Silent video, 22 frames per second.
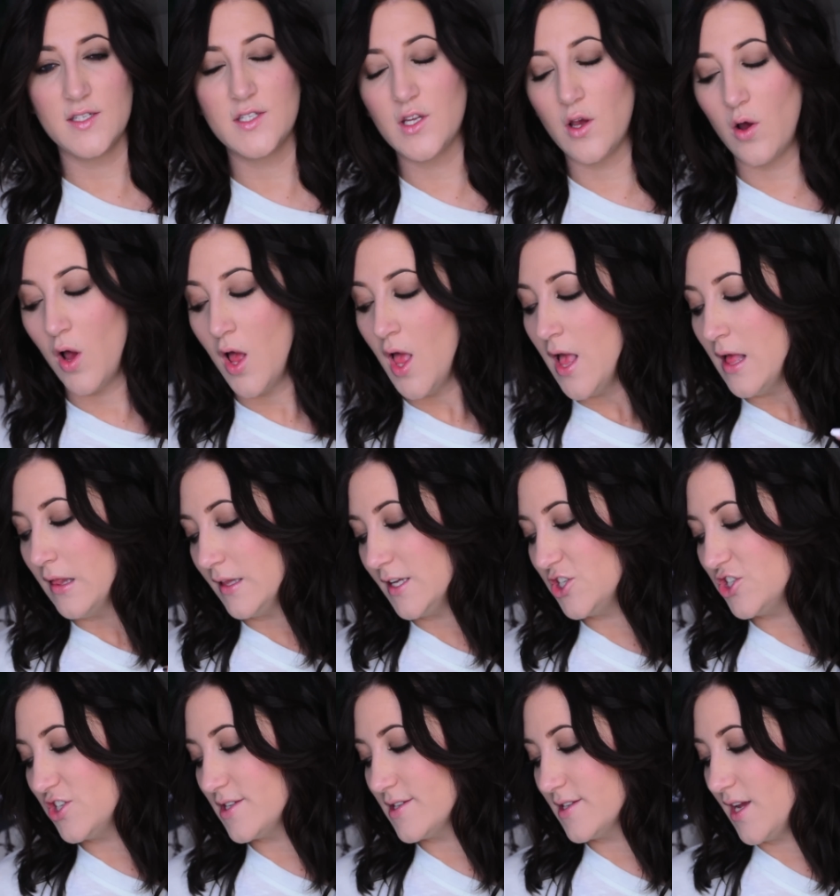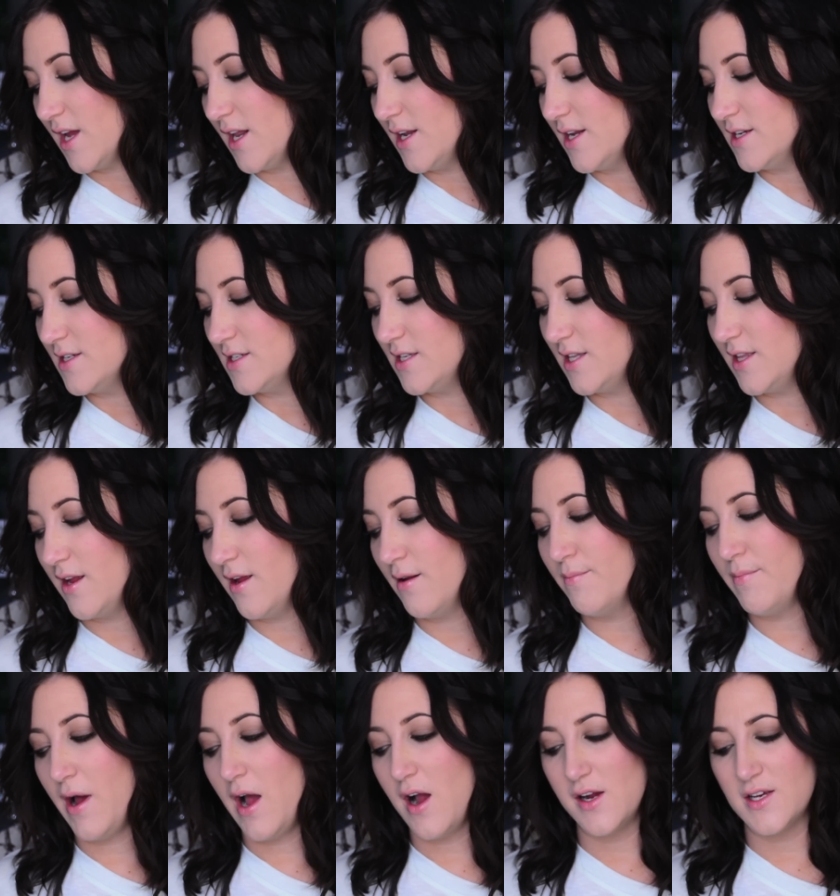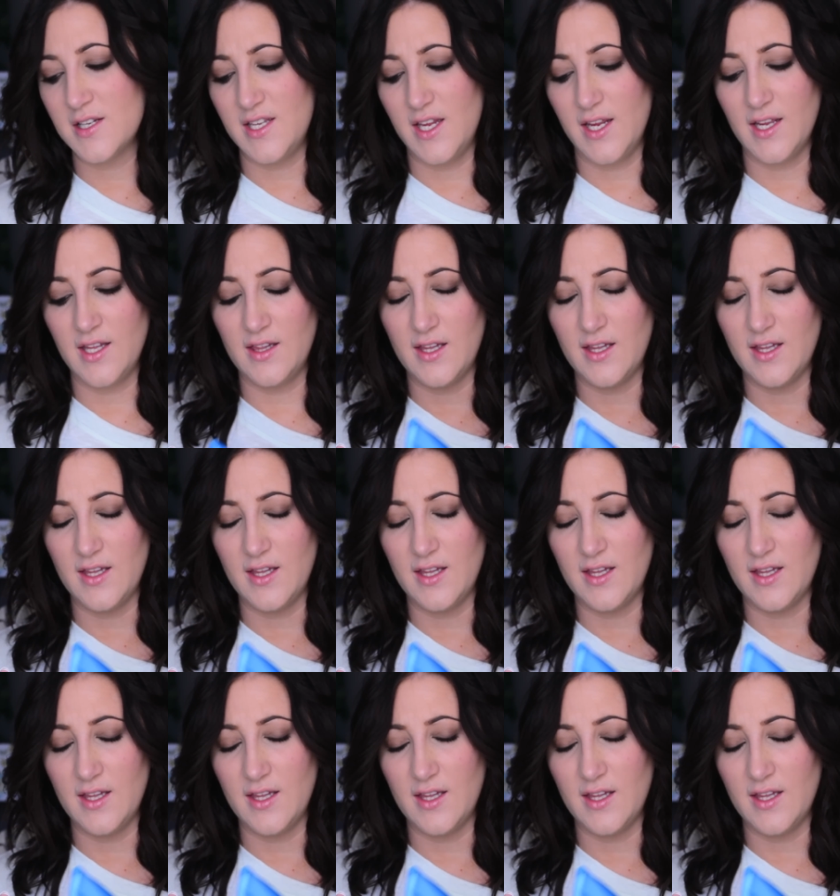So let's just get into the unboxing.